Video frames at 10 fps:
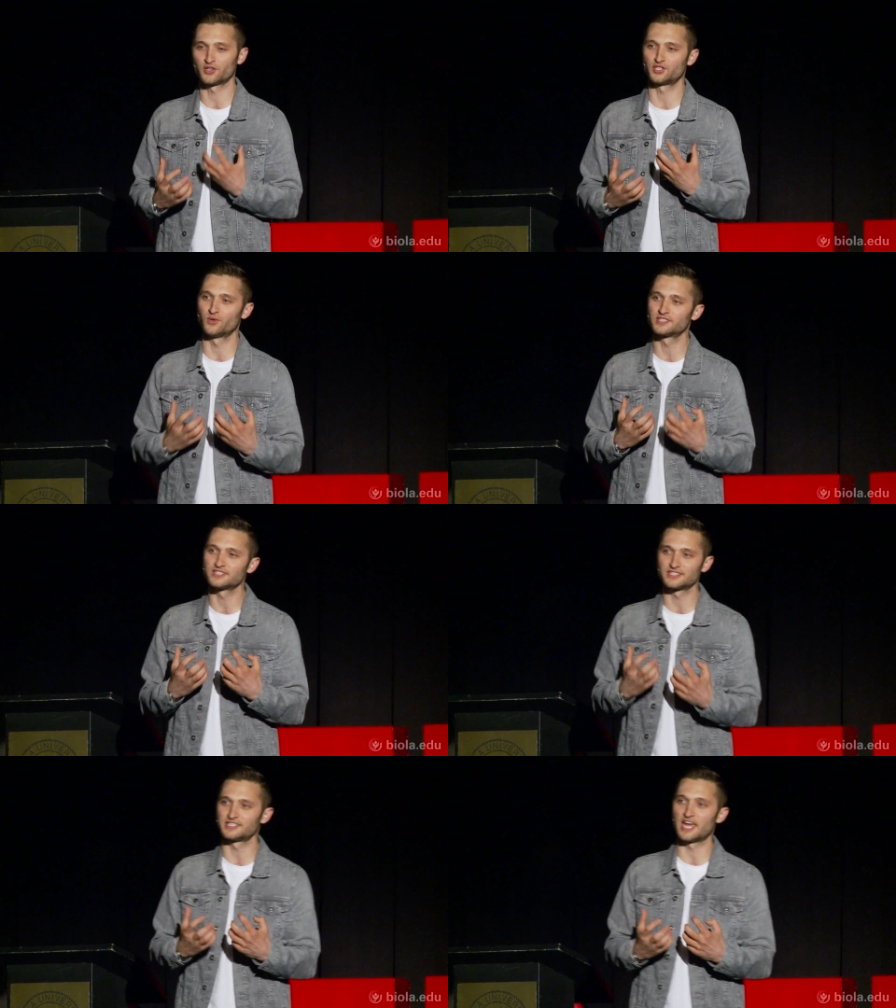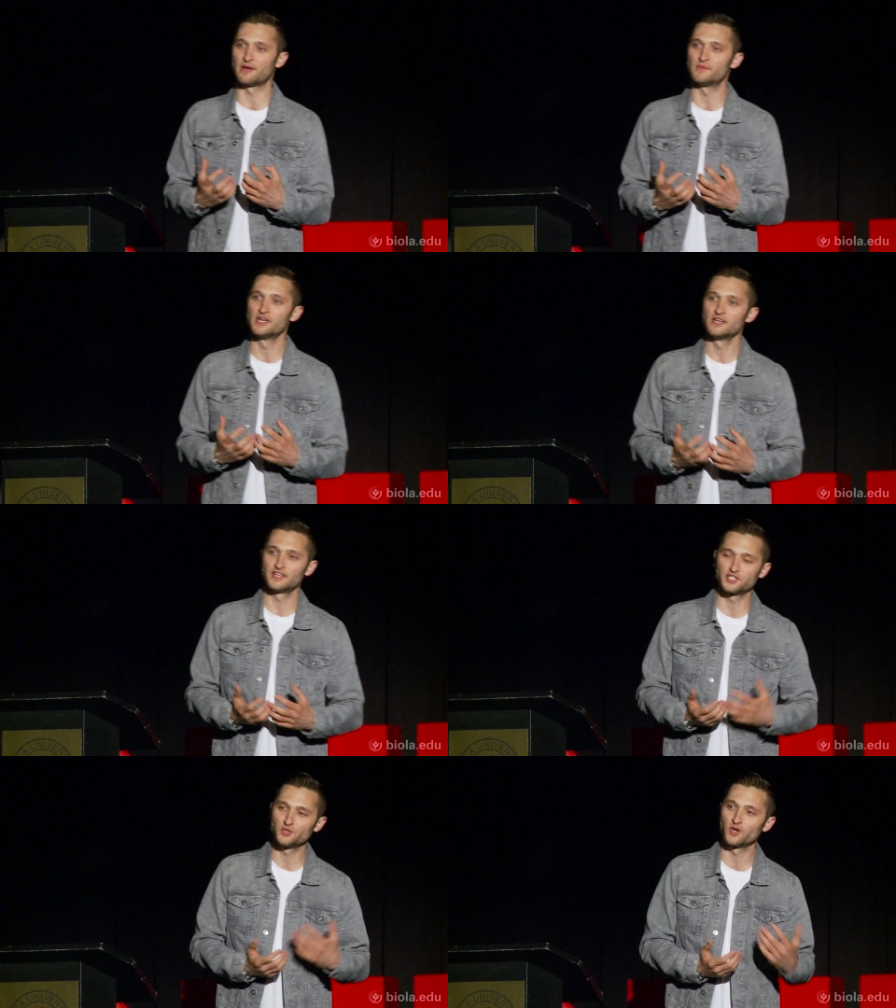She wasn't the same
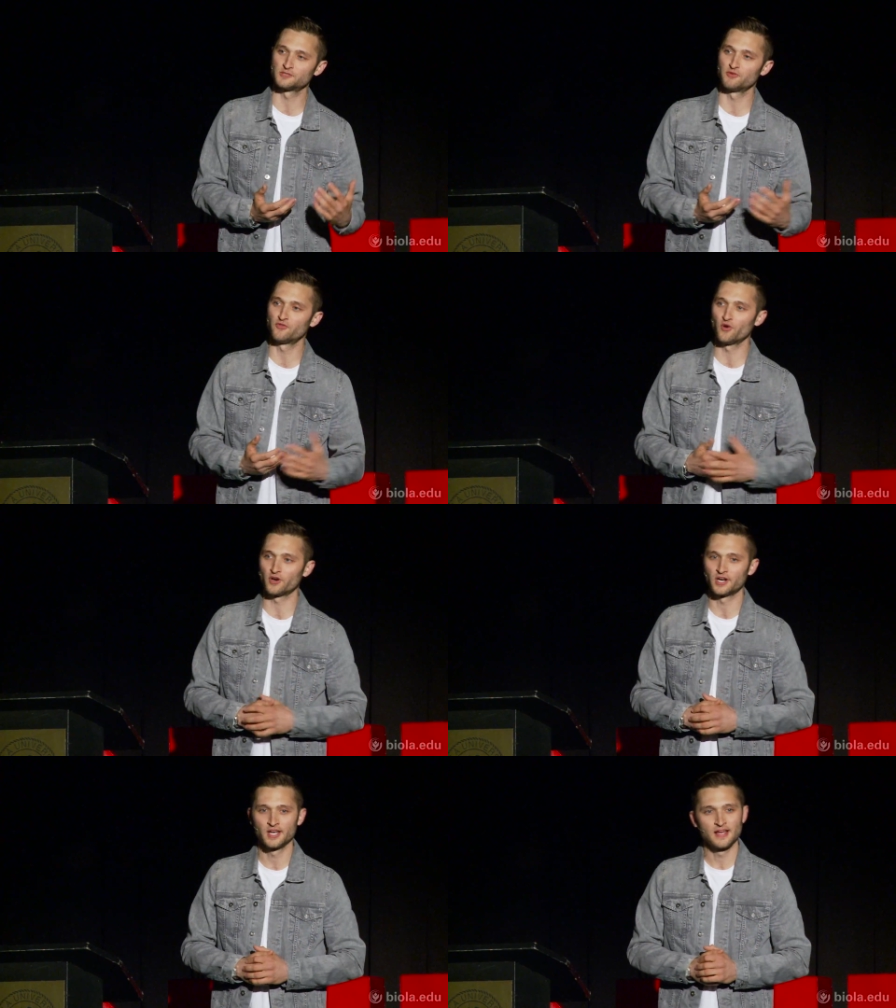that she was before.